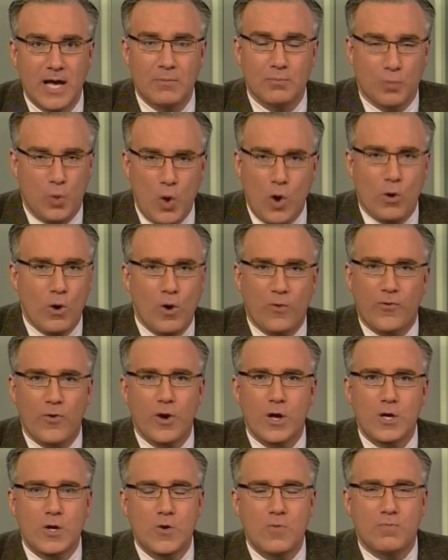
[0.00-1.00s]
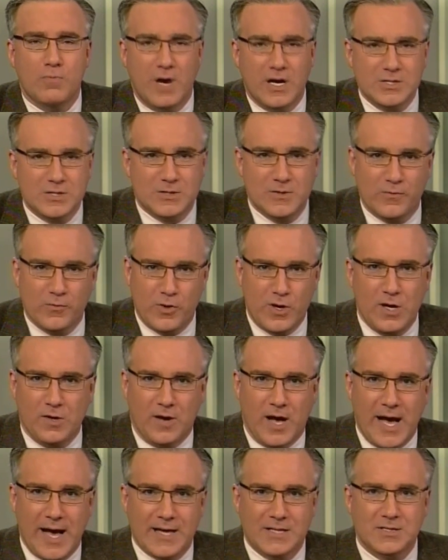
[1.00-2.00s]
And moreover, you must have
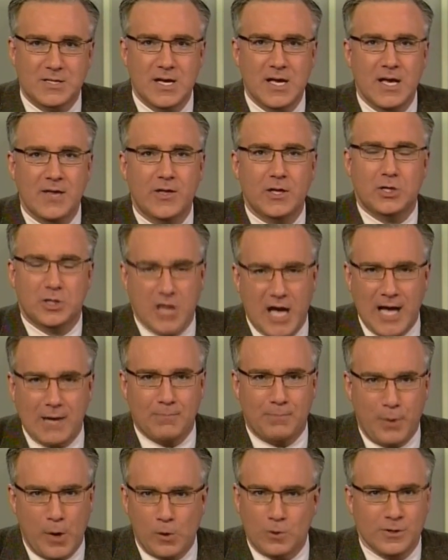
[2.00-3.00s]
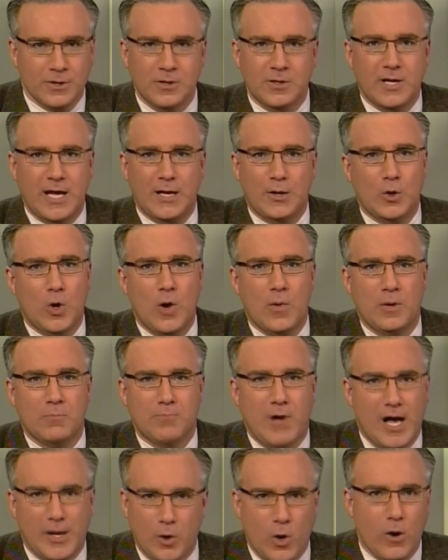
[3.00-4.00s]
realized that John Bolton and
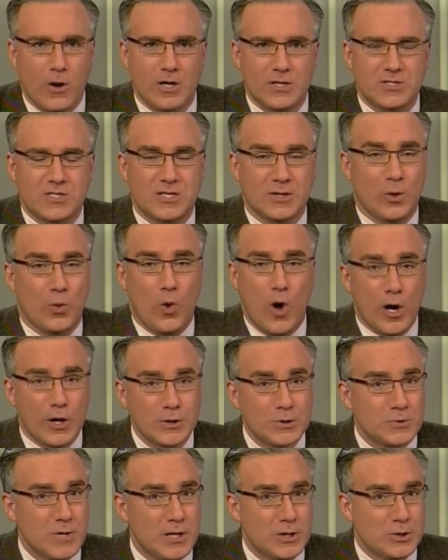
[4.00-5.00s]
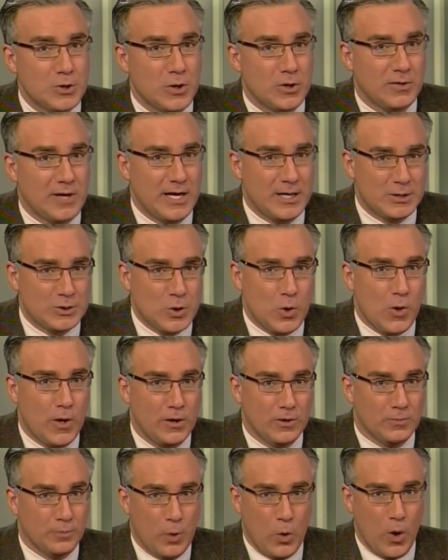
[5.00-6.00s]
Norman Podhoretz and the Wall Street Journal
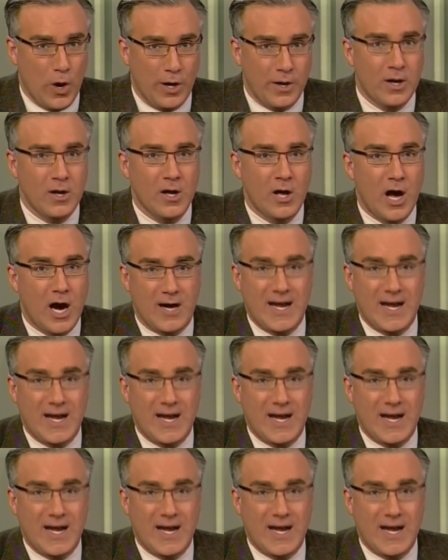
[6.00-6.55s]
editorial board